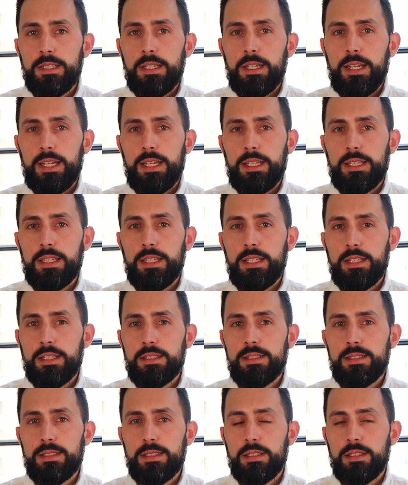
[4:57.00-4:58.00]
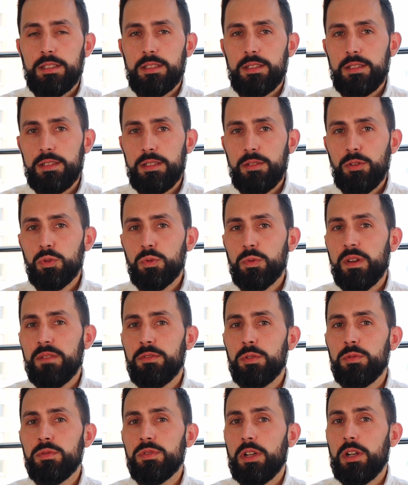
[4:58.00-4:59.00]
and those
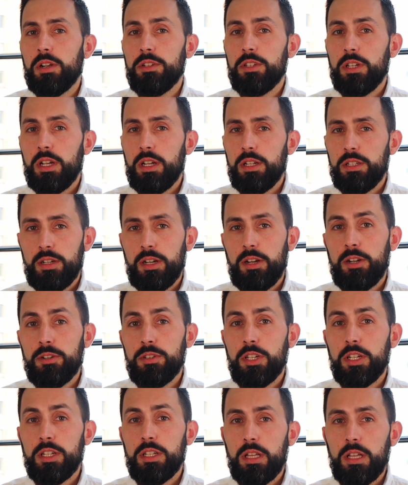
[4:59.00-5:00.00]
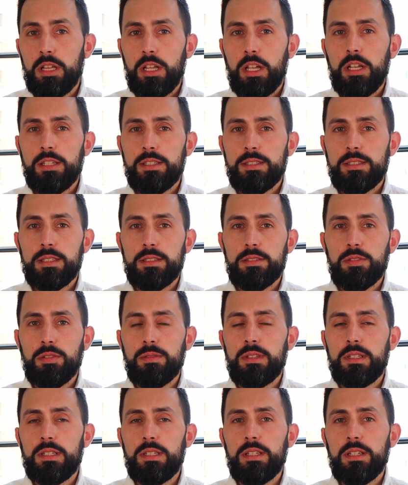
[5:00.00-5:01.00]
revenues are not lost. It's
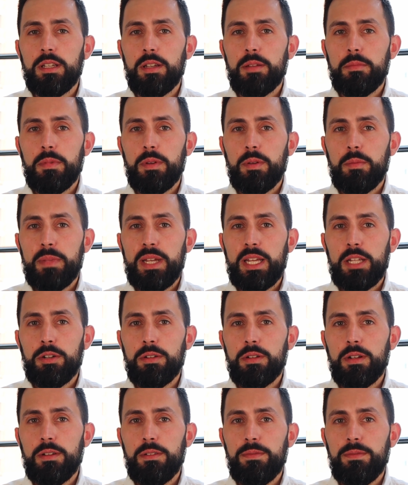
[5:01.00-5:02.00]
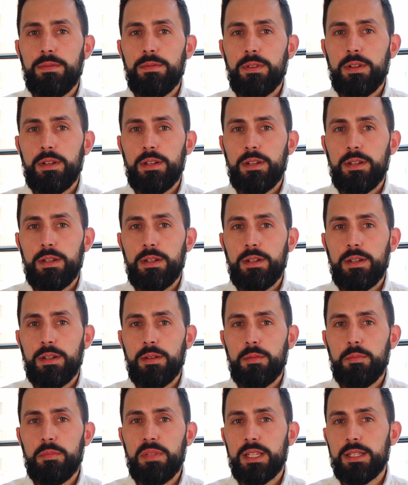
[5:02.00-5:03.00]
only a matter
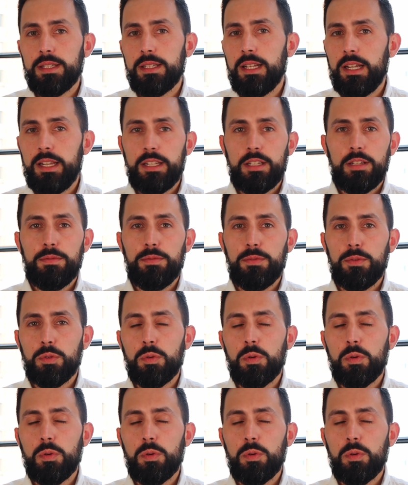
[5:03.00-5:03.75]
of being delayed a few